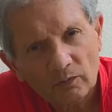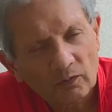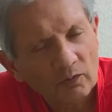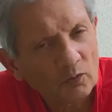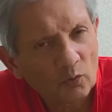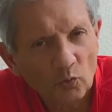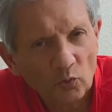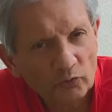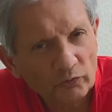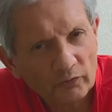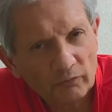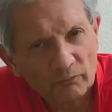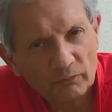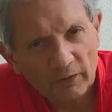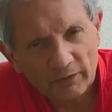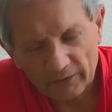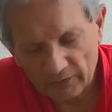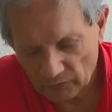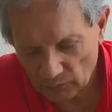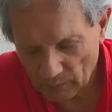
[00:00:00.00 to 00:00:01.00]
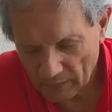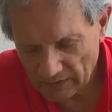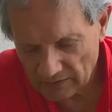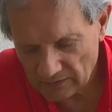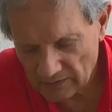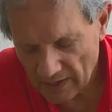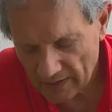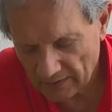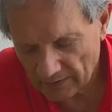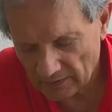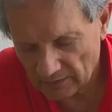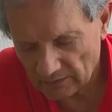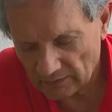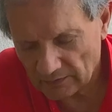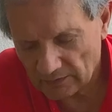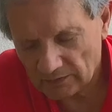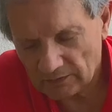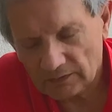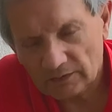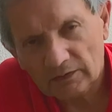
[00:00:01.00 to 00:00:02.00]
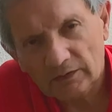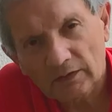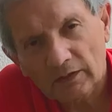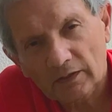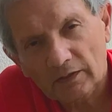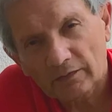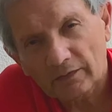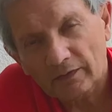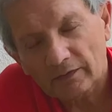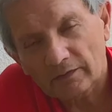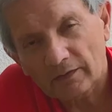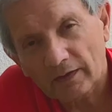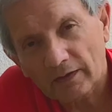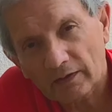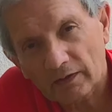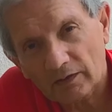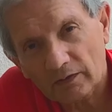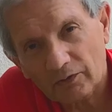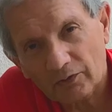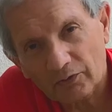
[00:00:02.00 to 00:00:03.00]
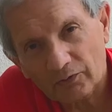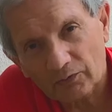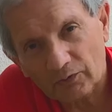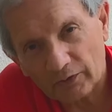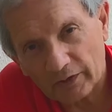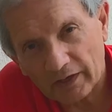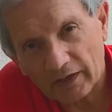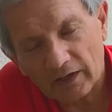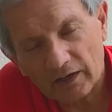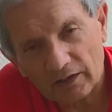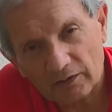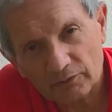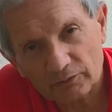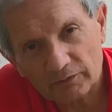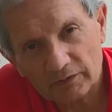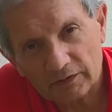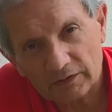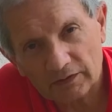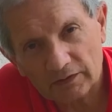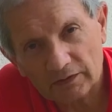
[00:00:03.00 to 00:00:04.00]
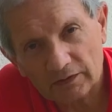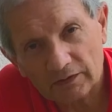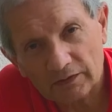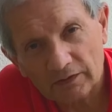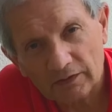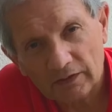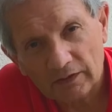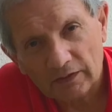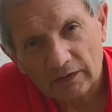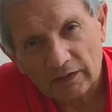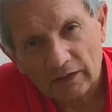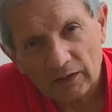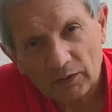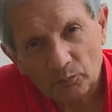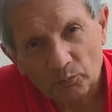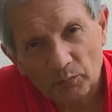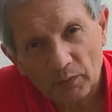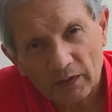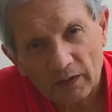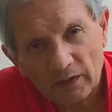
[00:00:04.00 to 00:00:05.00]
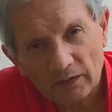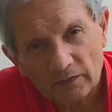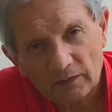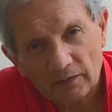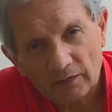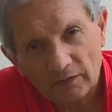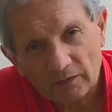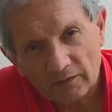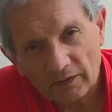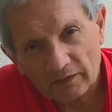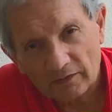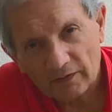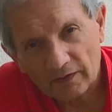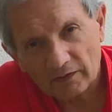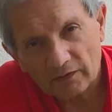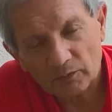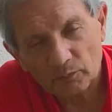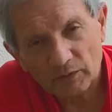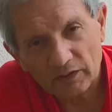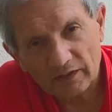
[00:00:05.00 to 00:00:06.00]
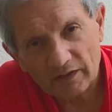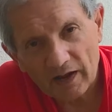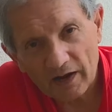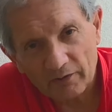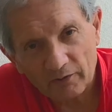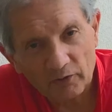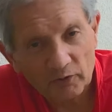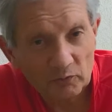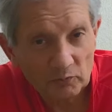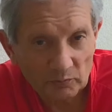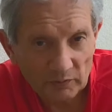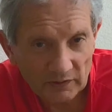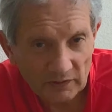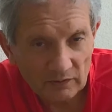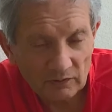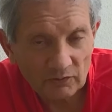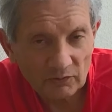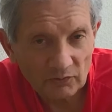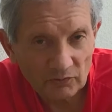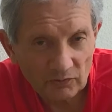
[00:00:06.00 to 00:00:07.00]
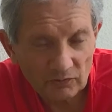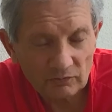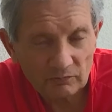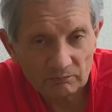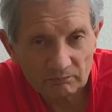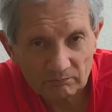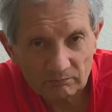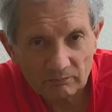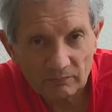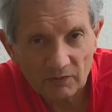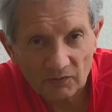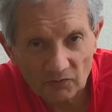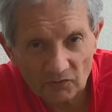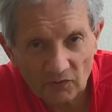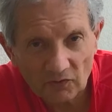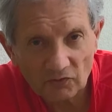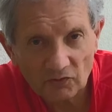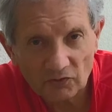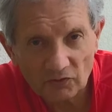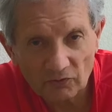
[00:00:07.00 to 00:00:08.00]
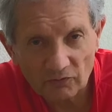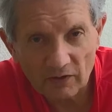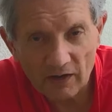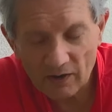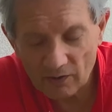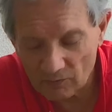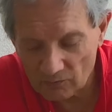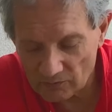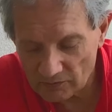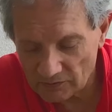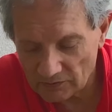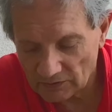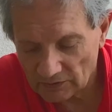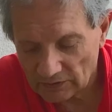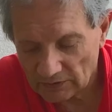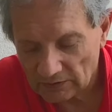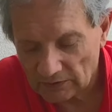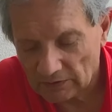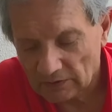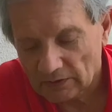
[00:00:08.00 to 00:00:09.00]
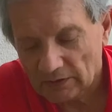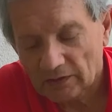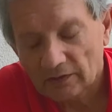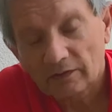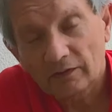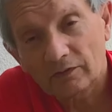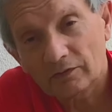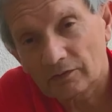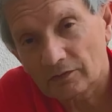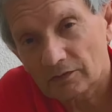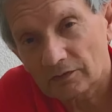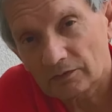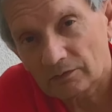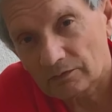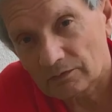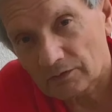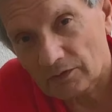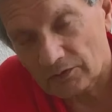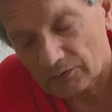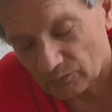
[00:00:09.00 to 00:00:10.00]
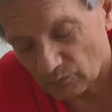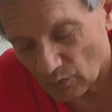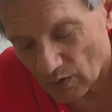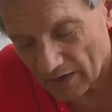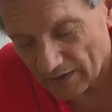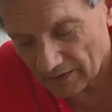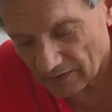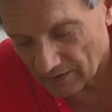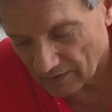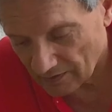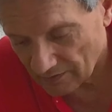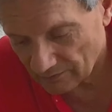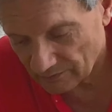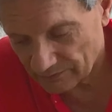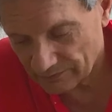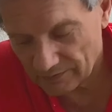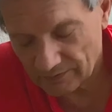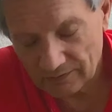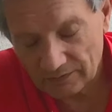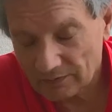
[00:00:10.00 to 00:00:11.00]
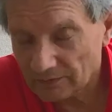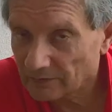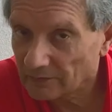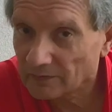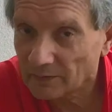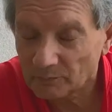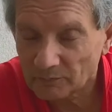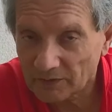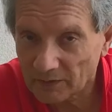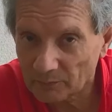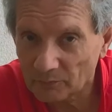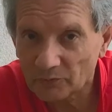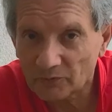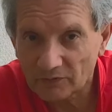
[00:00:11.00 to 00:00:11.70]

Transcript: also very spectacular. They take a lot of looking after, but they tend to be narrow because there's desert around. There's a lot of wildlife, sometimes